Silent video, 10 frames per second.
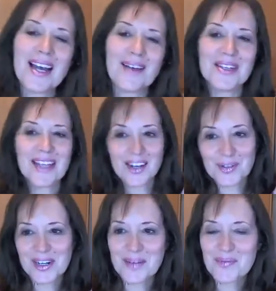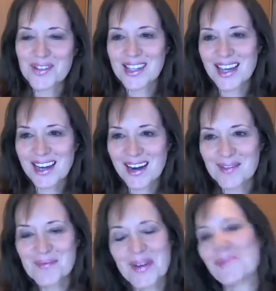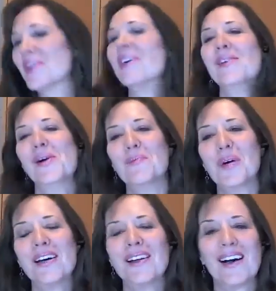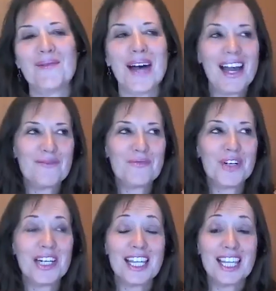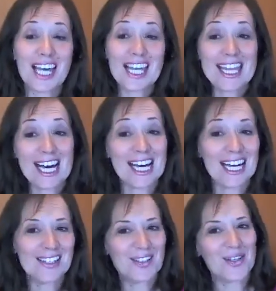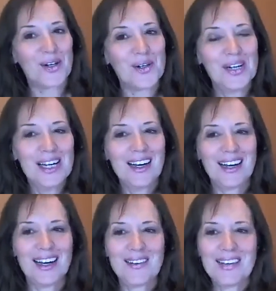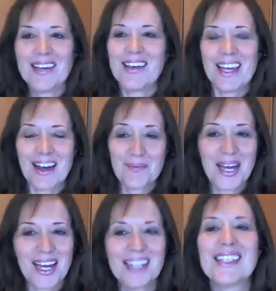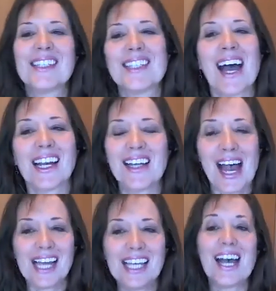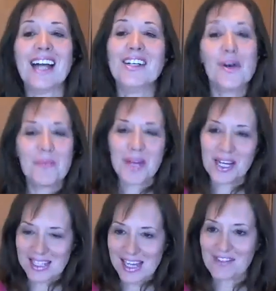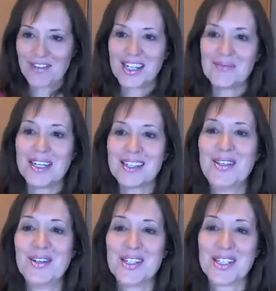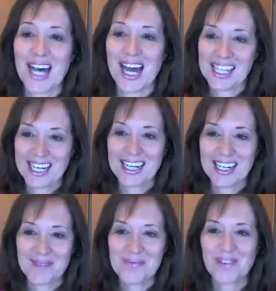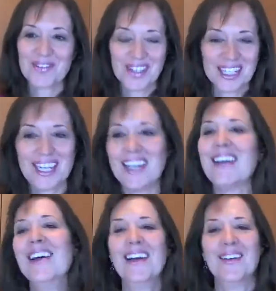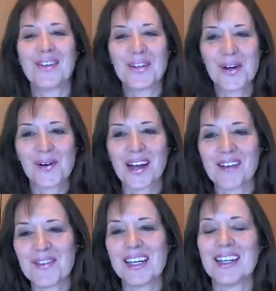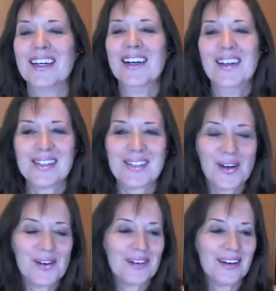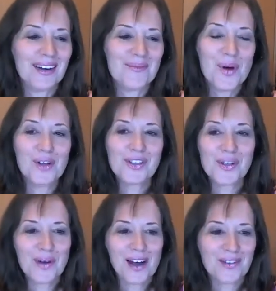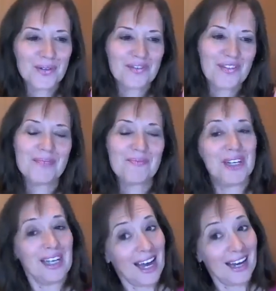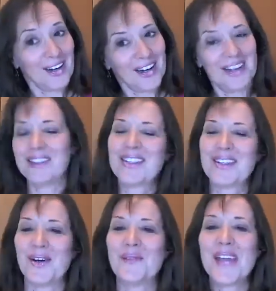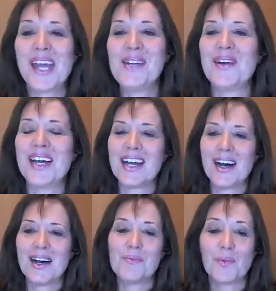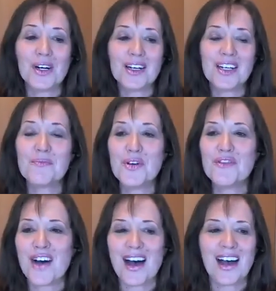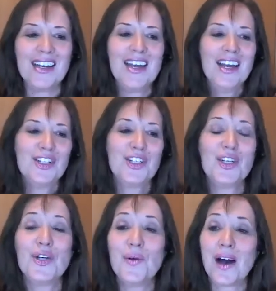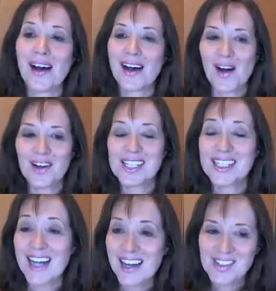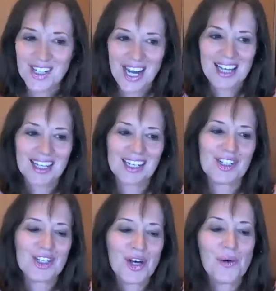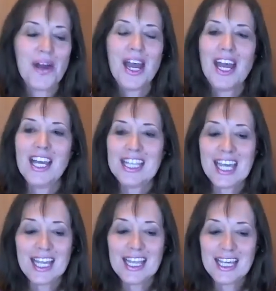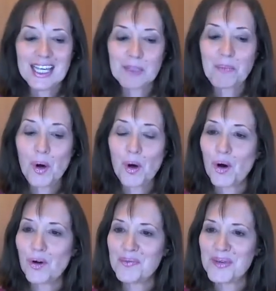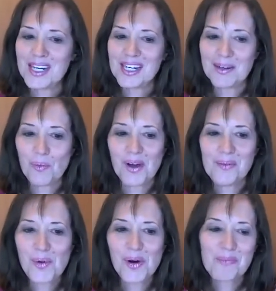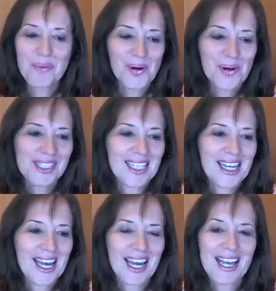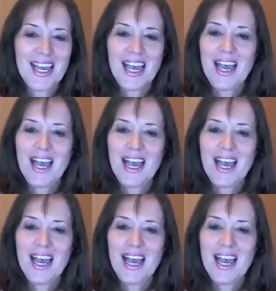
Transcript: I'm in that 20%, I remember. But I have pretty thick thighs, so A pants is not gonna, I know a pant's not fitting me as soon as I get it up over the knee, if you know what I mean. So most 12s will fit, but not all. So anyway, we're gonna move on to our style challenge. So in this poll, we get one more poll today.